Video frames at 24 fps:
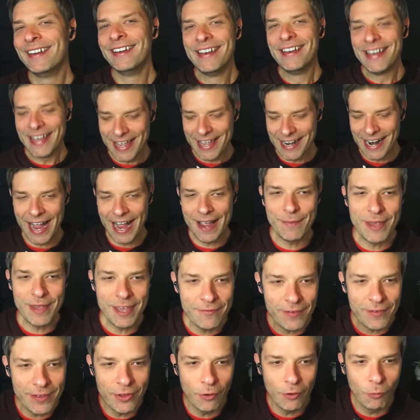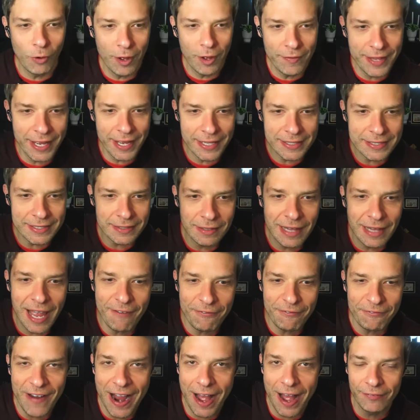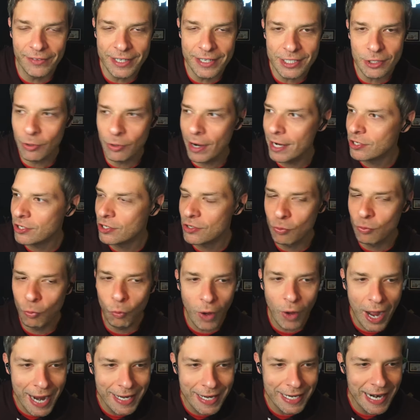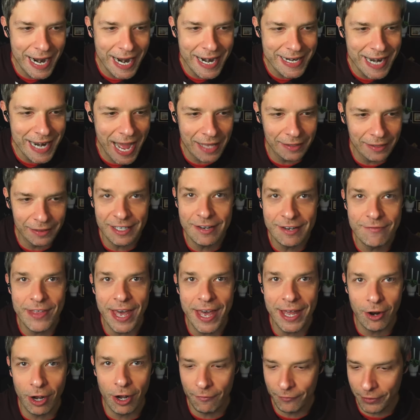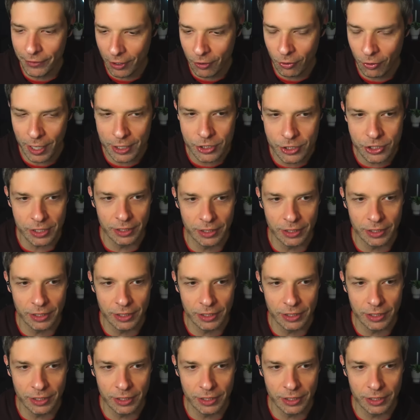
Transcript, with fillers: And I'm even the one that found these questions. Why did I not leave that off the question